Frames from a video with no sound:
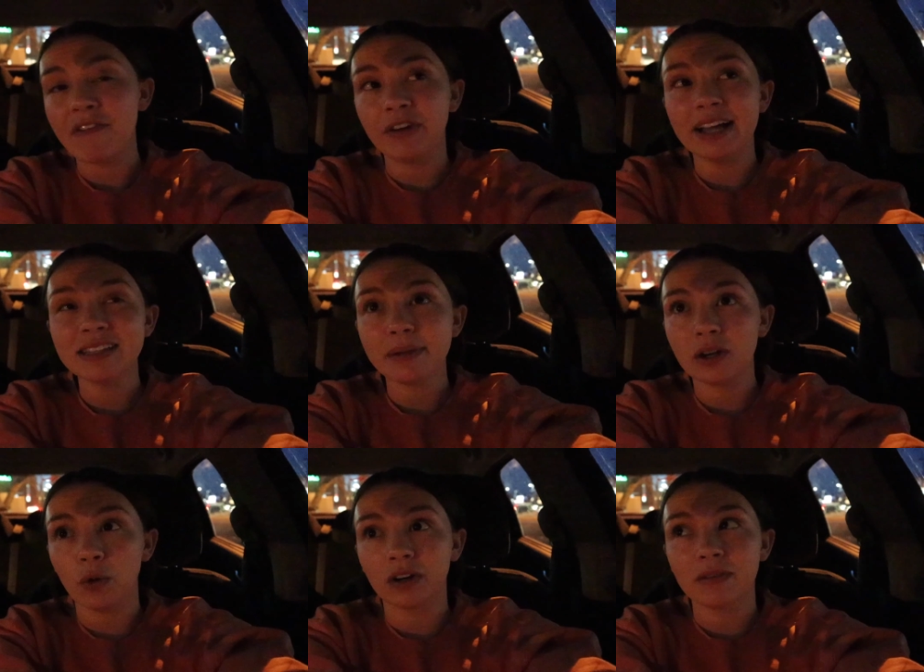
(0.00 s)
If you guys have
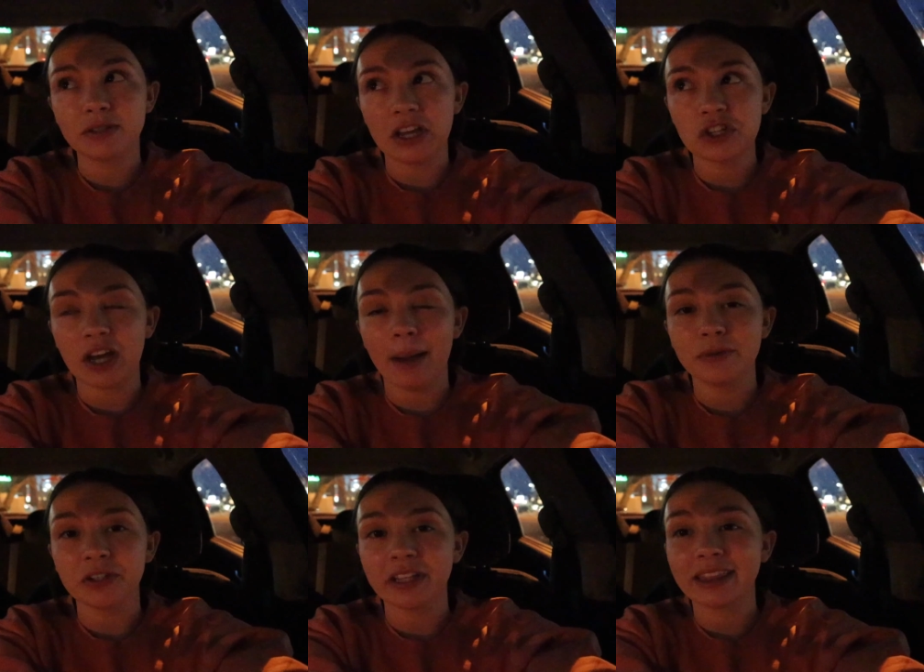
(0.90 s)
made an order from Change the
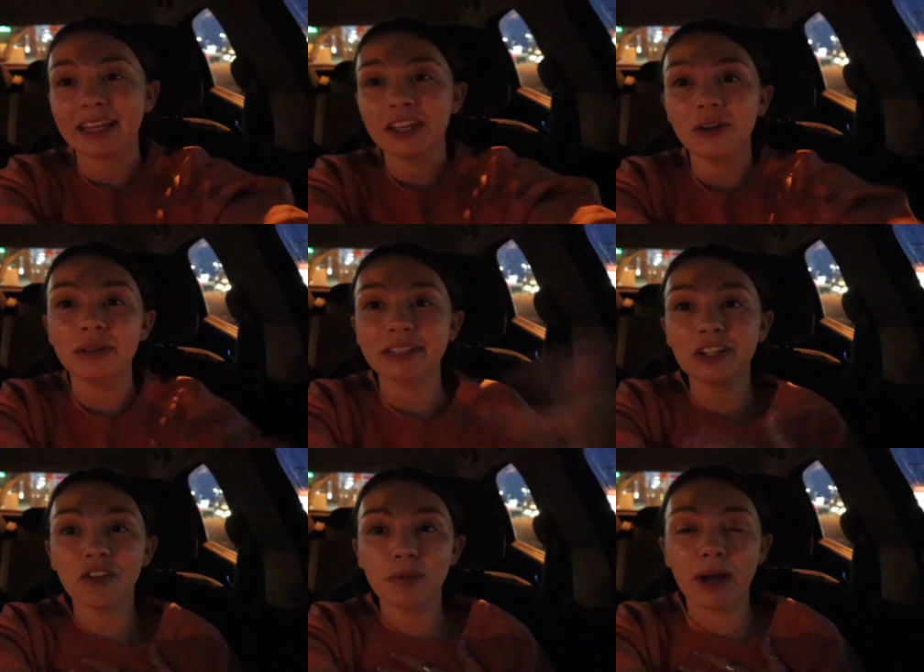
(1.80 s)
Caption, thank you
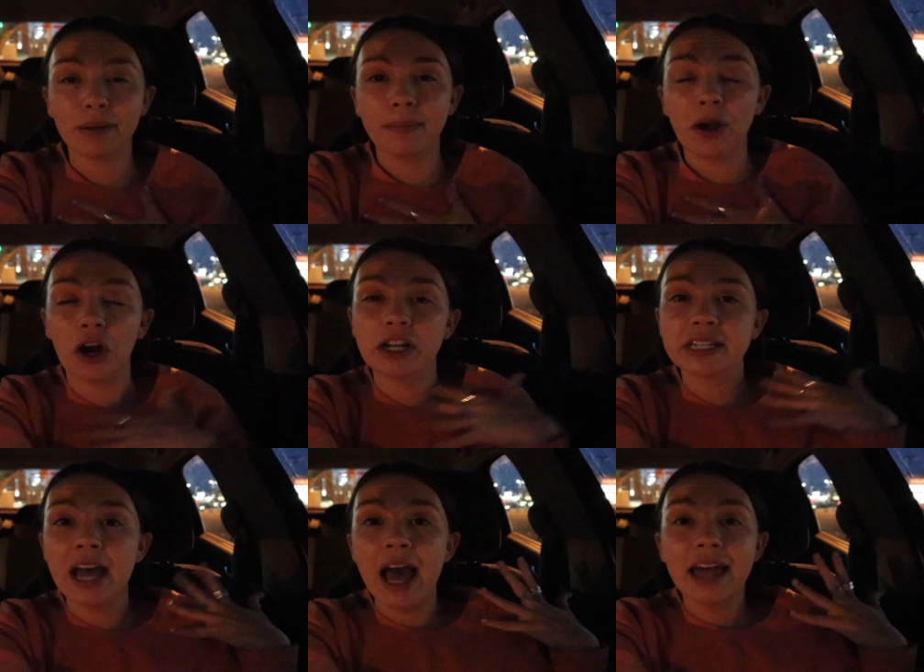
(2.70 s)
literally from the bottom of my
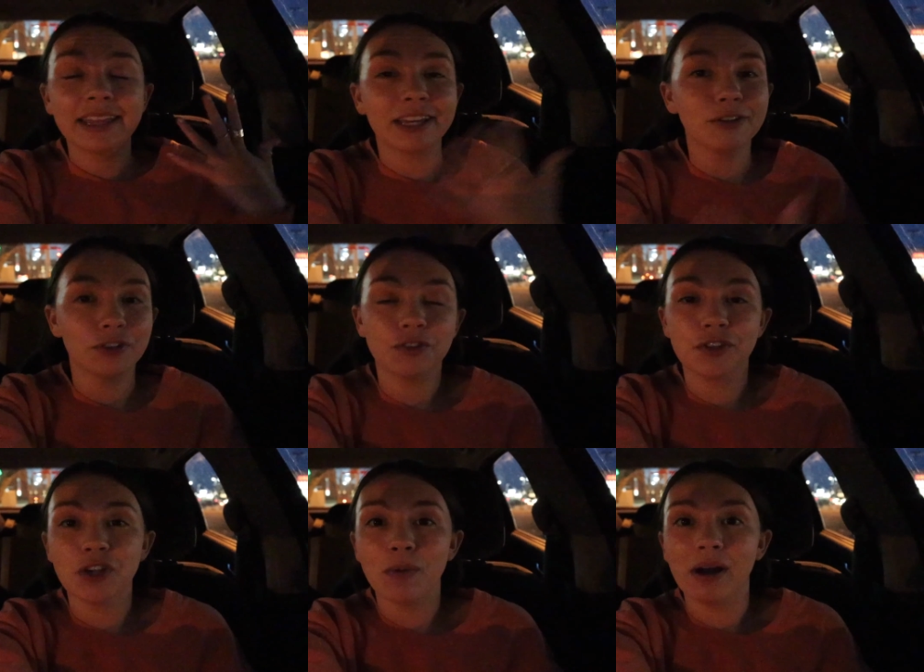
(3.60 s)
heart. Thank you so, so,
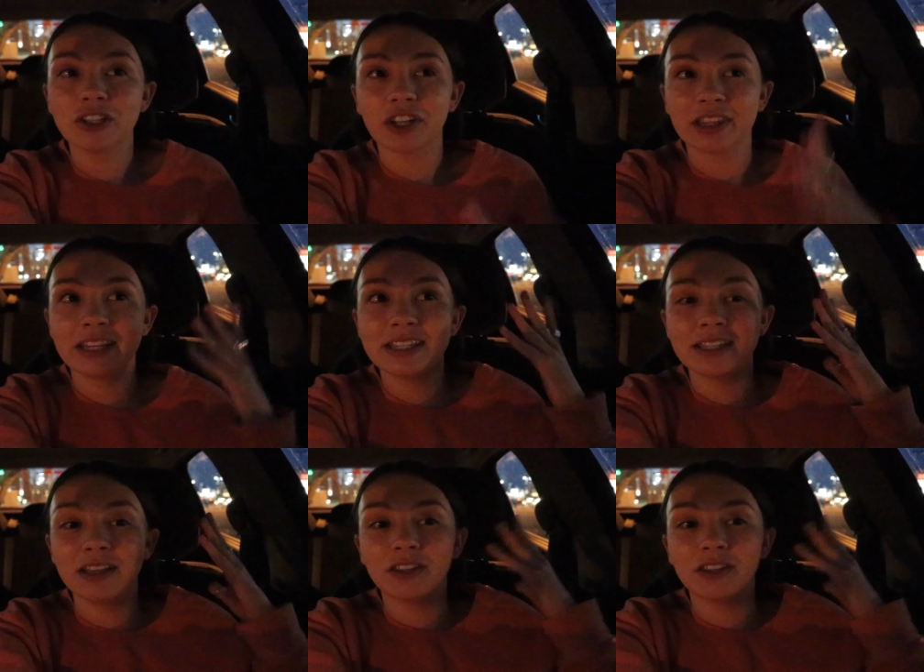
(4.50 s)
so much. Like this,